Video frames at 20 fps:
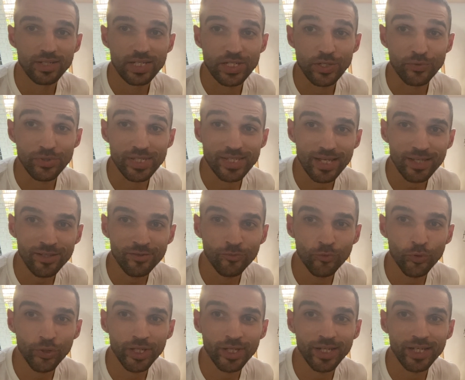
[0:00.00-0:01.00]
So instead of
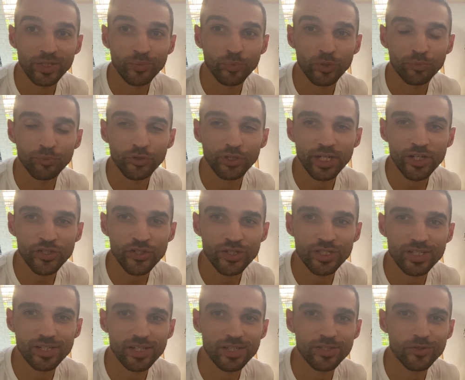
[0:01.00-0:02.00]
looking at
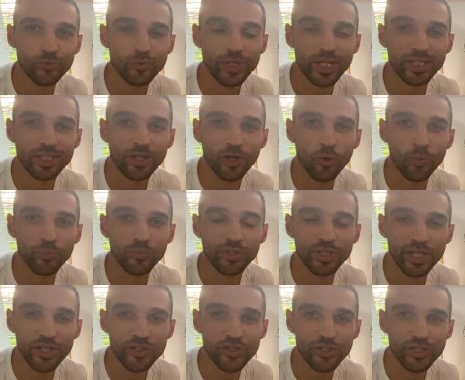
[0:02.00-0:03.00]
permutations, let's look at
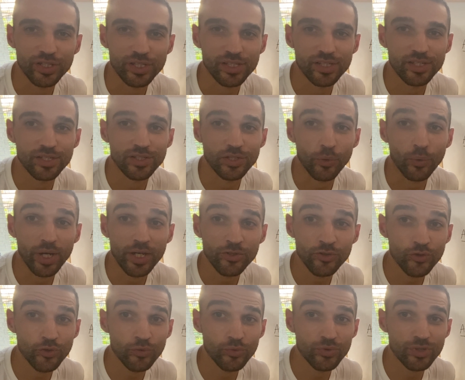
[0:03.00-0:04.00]
combinations. So n
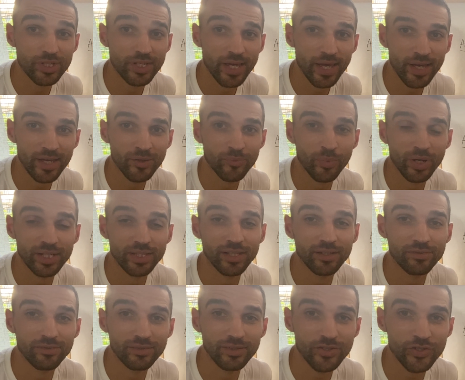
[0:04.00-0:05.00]
choose k by
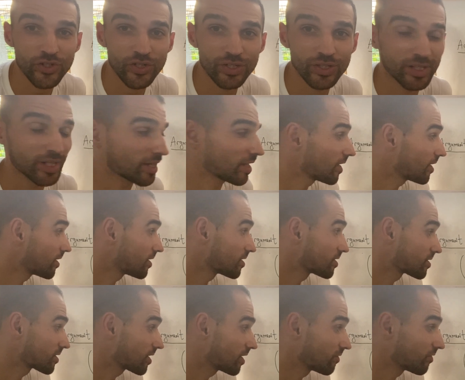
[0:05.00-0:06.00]
definition
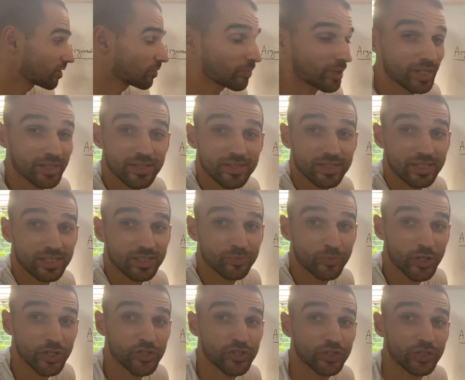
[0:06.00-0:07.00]
is given by this
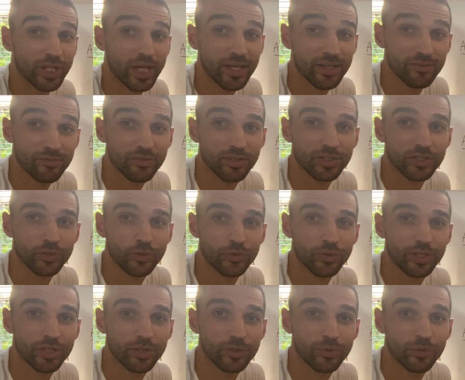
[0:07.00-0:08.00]
expression, n
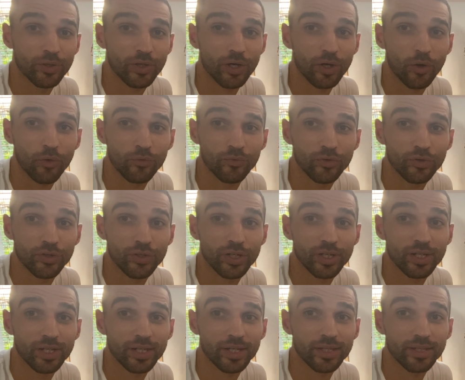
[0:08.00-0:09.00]
factorial
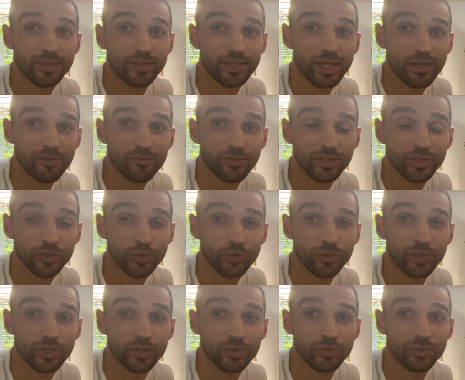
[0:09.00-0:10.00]
over k
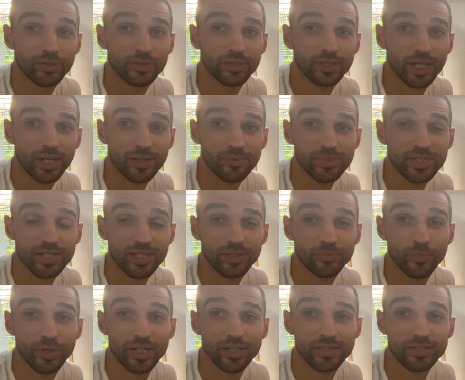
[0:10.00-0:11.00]
factorial times
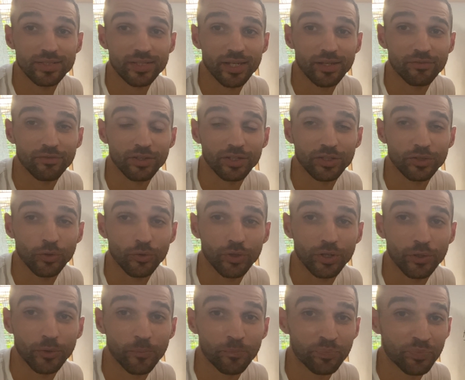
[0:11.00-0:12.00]
n minus k
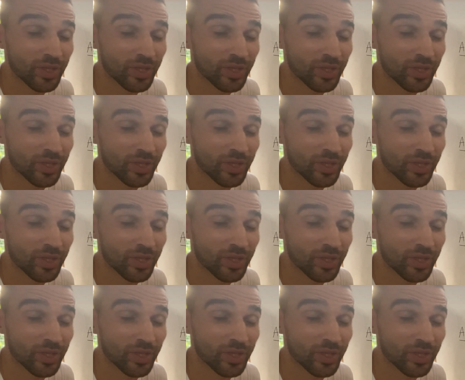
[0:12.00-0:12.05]
factorial.